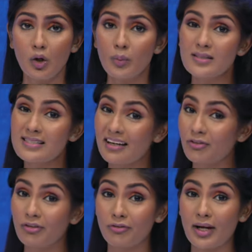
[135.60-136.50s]
Well,
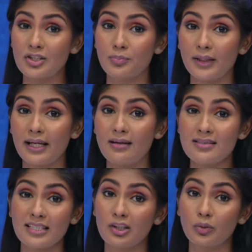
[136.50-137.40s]
several French
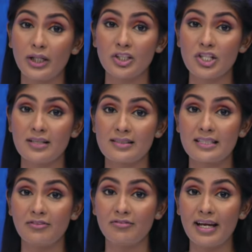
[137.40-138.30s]
players, including
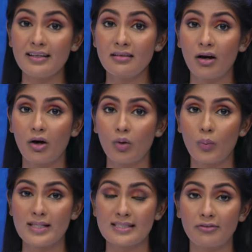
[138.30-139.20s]
Chelsea defender
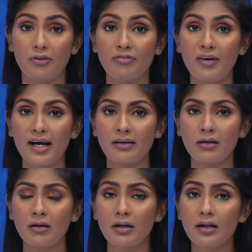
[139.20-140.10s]
Wesley
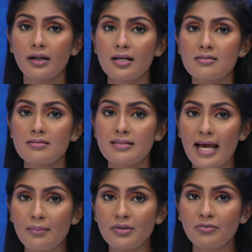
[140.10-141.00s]
Fofana,
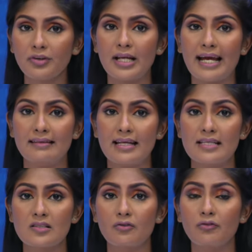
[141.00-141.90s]
condemned
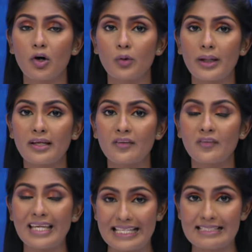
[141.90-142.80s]
Fernandez following
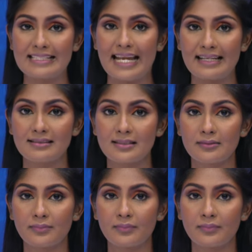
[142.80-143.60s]
the incident.